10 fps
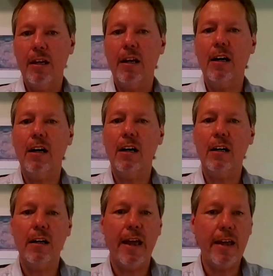
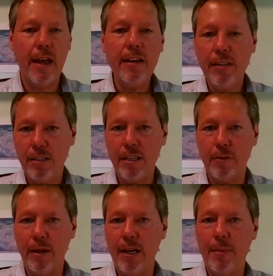entity,
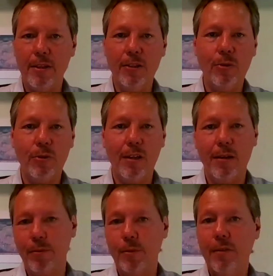right? I mean, this was
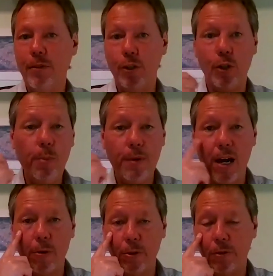even
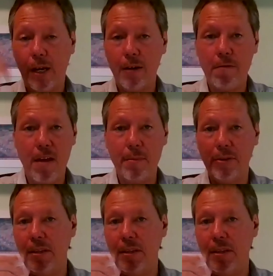Schopenhauer was kind of famous.